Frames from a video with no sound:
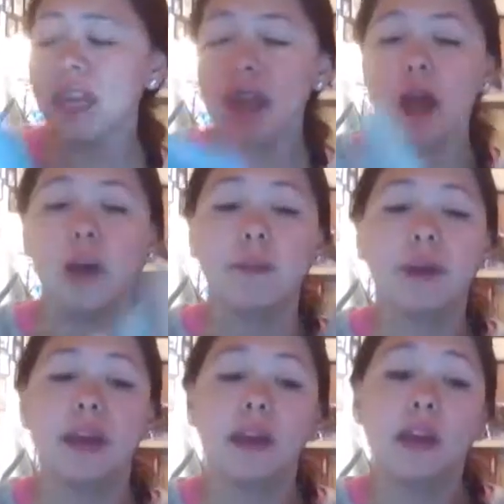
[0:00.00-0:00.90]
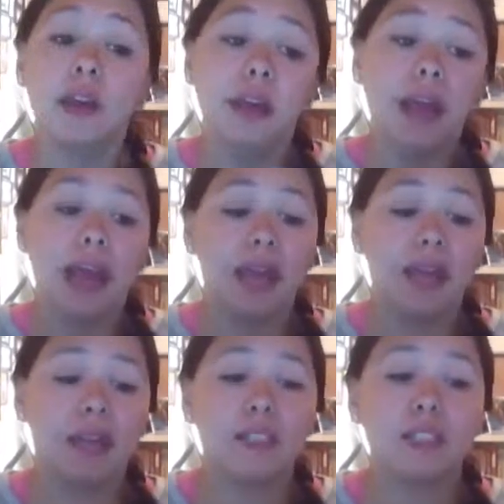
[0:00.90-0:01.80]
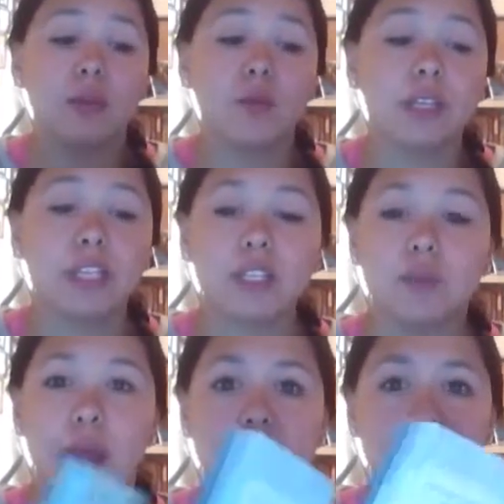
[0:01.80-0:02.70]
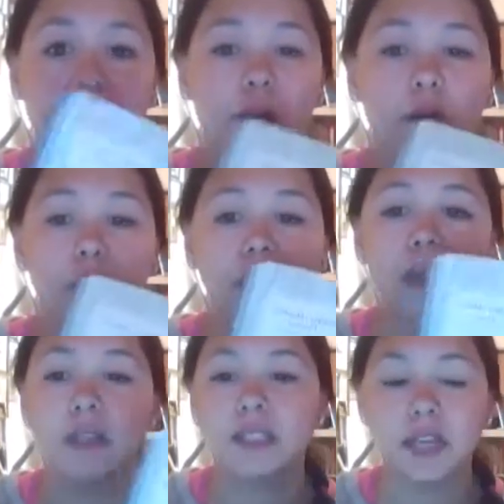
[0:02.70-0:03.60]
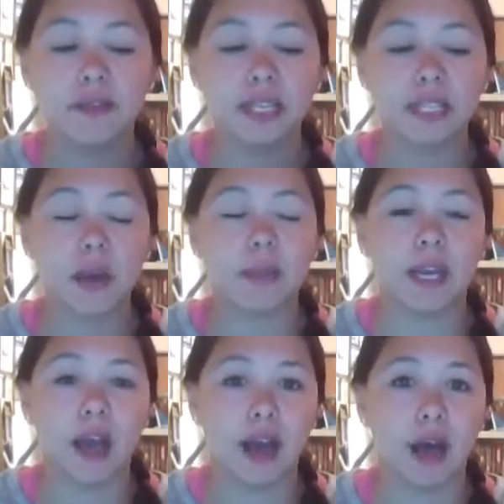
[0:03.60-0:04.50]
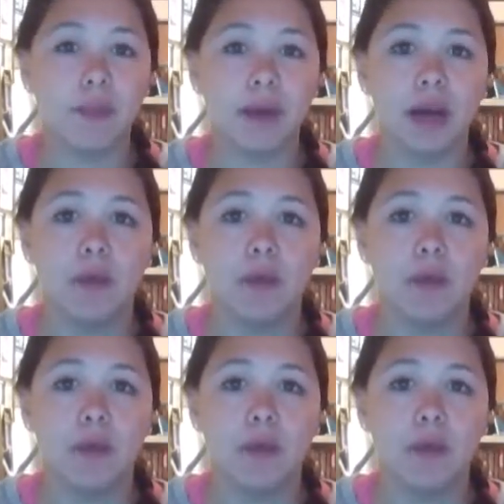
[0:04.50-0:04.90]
And you know, really just write down stuff that's coming up.